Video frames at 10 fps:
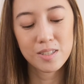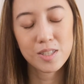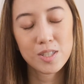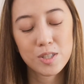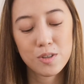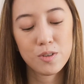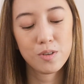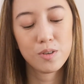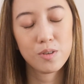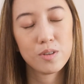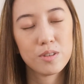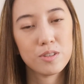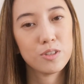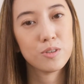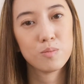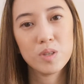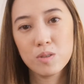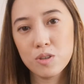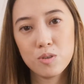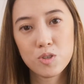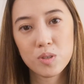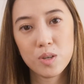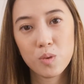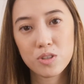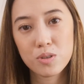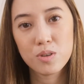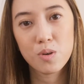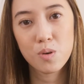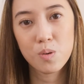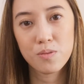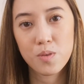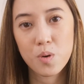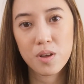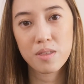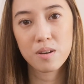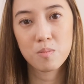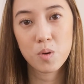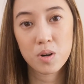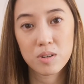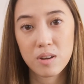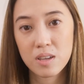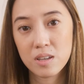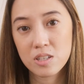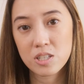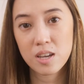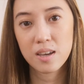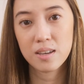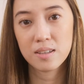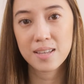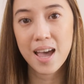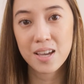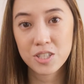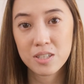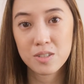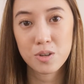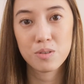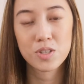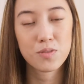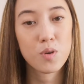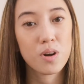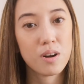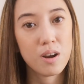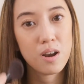So we'd usually want to go for the more grayish and ashy tones for